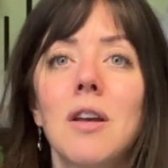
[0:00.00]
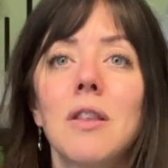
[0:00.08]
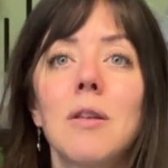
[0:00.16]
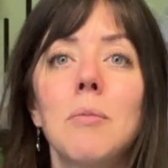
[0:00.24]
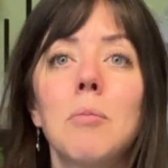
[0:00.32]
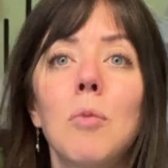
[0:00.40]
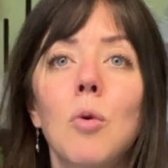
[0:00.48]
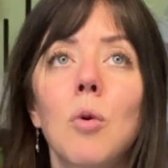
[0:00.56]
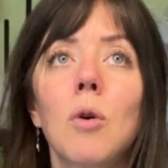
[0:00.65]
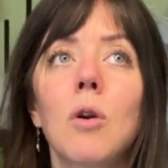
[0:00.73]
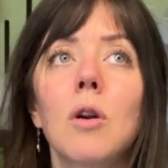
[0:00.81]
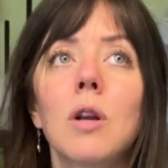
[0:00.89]
the
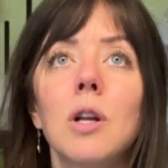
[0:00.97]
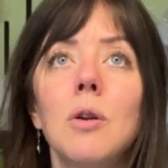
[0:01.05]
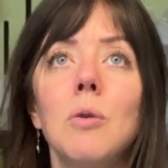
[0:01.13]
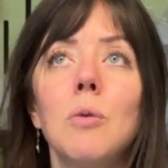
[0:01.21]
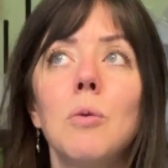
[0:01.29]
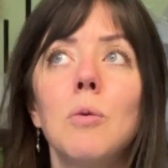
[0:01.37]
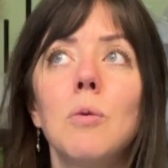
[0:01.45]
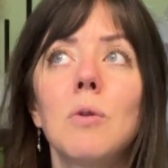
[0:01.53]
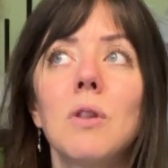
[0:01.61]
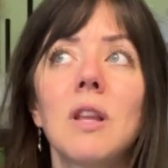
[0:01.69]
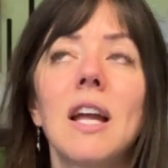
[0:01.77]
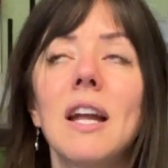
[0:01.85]
more you
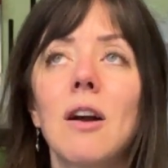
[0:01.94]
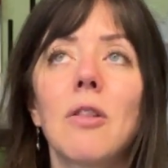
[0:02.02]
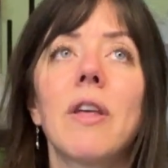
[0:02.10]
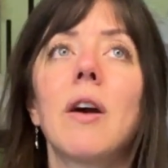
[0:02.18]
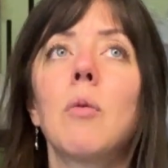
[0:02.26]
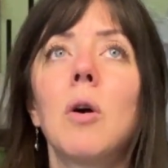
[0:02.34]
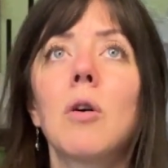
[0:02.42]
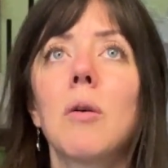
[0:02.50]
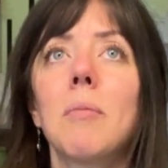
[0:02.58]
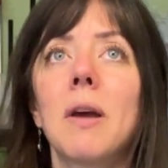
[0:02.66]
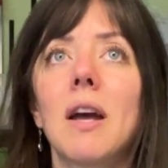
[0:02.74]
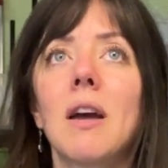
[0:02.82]
lay out that
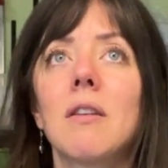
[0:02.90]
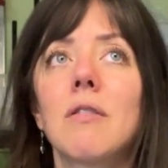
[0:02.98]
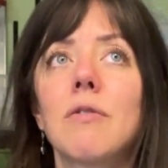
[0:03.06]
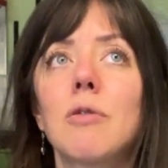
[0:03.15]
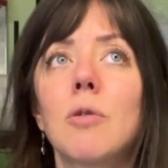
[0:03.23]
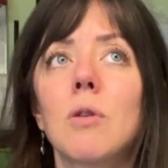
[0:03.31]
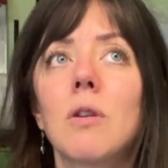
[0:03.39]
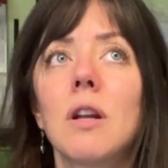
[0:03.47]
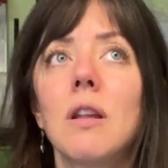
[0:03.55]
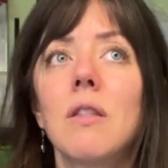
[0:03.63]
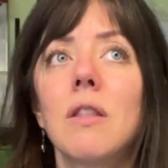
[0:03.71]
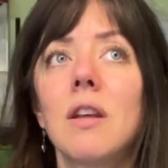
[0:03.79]
welcome mat for
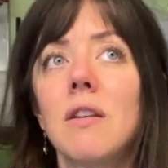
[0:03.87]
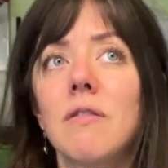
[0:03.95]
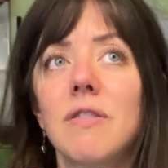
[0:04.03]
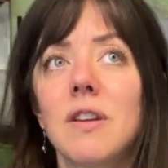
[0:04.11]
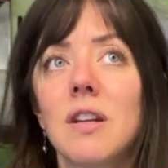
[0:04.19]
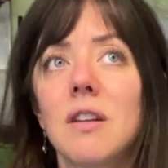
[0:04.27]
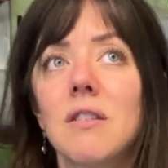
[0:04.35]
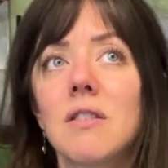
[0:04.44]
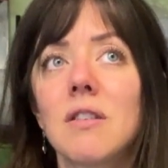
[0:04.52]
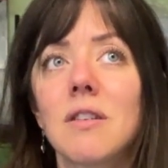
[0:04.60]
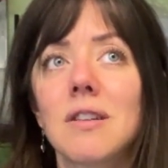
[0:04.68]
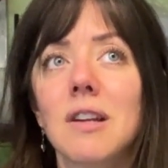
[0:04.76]
the infinite
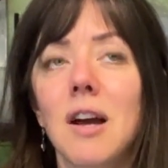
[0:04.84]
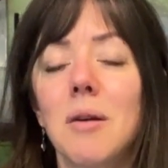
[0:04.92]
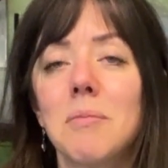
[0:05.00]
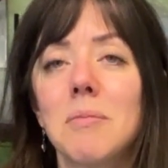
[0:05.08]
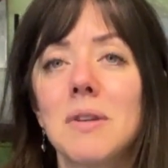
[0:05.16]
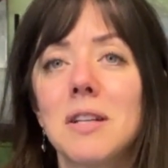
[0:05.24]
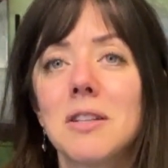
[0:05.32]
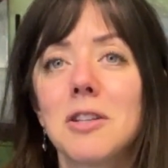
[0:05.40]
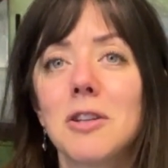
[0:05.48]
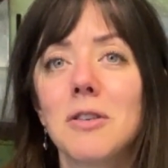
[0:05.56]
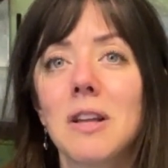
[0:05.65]
to come into your